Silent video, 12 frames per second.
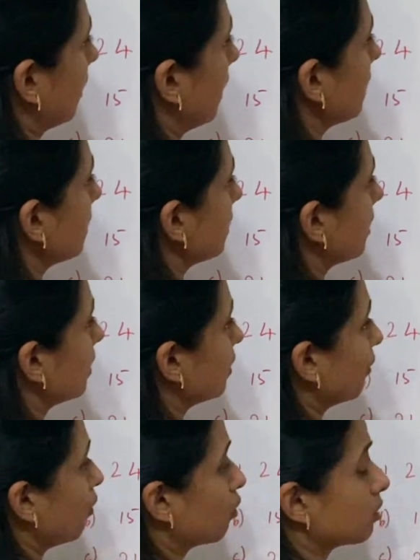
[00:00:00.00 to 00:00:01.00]
Yes, 6
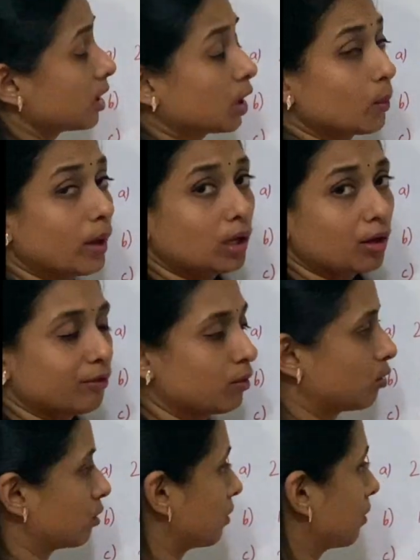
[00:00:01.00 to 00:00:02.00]
4s are
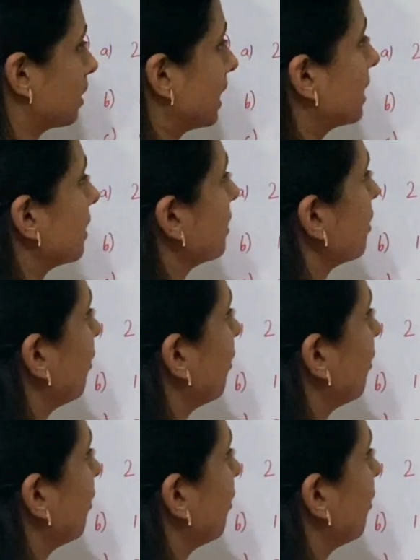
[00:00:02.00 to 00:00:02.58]
24. So 6 is a